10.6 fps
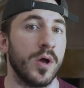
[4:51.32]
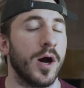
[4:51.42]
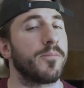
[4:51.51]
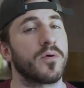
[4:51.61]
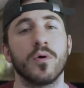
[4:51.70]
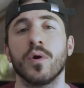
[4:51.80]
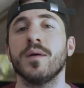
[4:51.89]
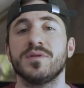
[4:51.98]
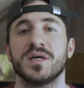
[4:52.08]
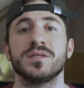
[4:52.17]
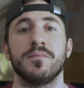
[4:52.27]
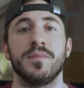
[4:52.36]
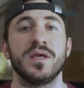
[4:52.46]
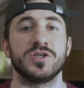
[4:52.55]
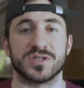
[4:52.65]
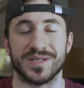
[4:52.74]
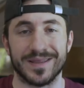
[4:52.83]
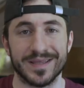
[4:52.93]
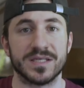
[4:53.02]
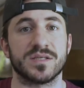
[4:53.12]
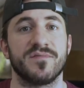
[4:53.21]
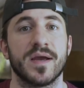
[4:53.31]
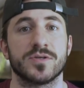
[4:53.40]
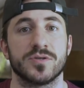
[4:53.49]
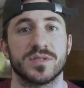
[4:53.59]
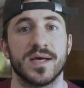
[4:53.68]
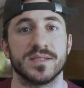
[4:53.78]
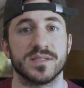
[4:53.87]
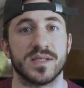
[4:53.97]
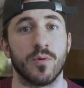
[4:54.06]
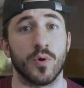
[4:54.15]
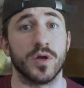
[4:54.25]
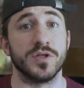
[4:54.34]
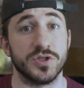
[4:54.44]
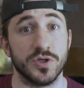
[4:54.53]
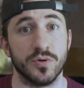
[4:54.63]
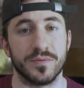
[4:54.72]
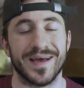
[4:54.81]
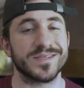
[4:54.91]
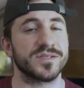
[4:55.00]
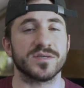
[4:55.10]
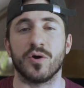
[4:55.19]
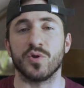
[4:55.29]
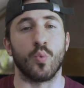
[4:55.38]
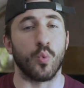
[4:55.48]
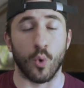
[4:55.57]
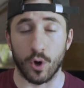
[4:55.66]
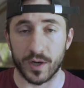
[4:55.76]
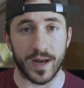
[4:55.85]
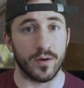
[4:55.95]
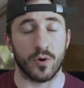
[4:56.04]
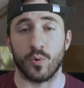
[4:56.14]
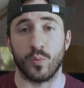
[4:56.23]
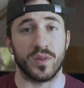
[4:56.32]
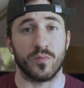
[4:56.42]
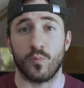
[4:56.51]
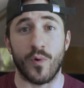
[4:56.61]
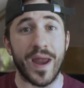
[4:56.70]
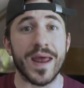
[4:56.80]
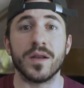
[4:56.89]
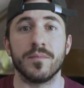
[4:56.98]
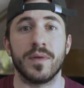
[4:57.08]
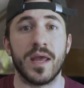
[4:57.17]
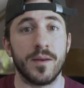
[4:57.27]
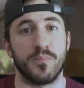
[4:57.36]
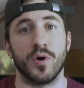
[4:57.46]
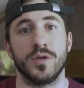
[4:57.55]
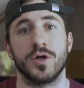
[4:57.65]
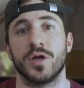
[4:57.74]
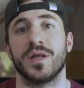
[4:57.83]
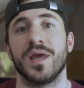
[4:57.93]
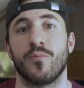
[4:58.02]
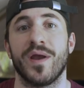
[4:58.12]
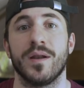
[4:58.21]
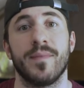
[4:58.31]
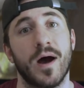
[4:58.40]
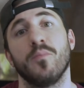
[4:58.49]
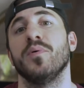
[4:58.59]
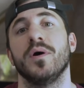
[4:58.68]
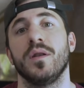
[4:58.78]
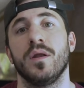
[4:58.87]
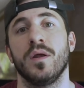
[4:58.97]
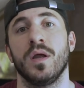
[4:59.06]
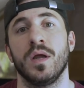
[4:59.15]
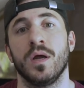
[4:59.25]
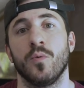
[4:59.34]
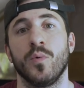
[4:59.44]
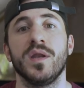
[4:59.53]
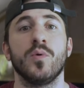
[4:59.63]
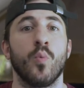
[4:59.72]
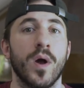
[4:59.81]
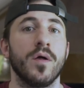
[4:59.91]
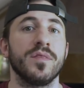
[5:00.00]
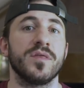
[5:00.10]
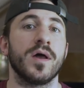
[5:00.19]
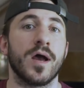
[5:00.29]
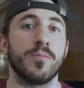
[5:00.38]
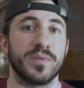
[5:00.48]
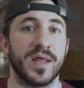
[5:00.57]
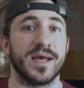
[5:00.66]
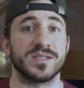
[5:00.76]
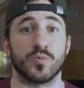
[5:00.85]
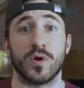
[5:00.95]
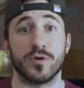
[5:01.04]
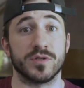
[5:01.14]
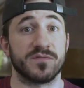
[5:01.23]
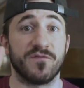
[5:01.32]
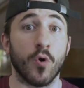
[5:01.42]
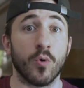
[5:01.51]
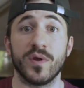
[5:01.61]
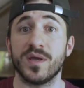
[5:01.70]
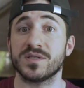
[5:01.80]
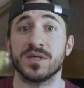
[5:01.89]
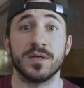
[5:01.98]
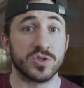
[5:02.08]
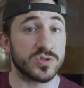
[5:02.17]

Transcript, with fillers: A program doesn't mean just a list of exercises that we're gonna do. That's just called a workout, or with random input, you're gonna get random output. We need well thought out plans, whether it's four weeks,